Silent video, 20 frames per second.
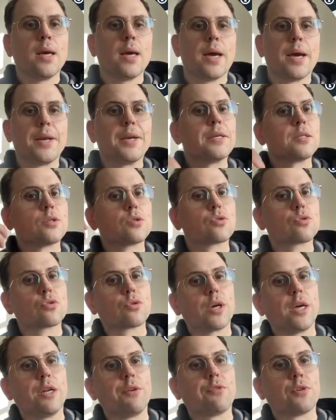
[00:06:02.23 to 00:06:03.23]
And this is
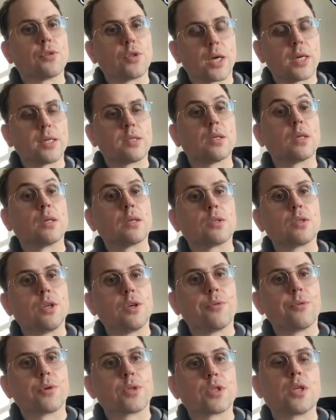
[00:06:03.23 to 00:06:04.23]
great for testing the
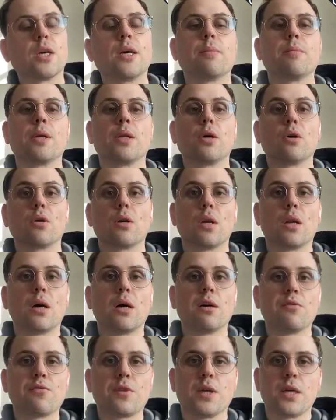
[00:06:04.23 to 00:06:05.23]
SQL statement on
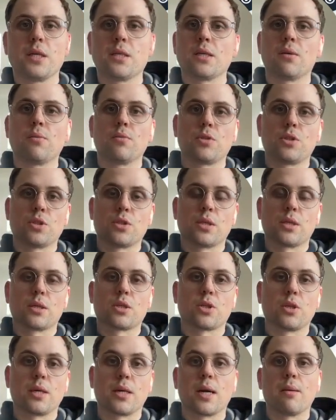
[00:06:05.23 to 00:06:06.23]
live data, which is
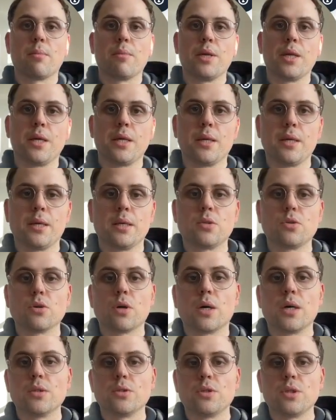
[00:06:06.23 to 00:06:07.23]
actually coming into
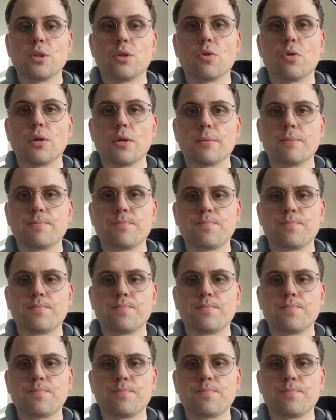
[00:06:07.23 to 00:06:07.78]
IoT Core.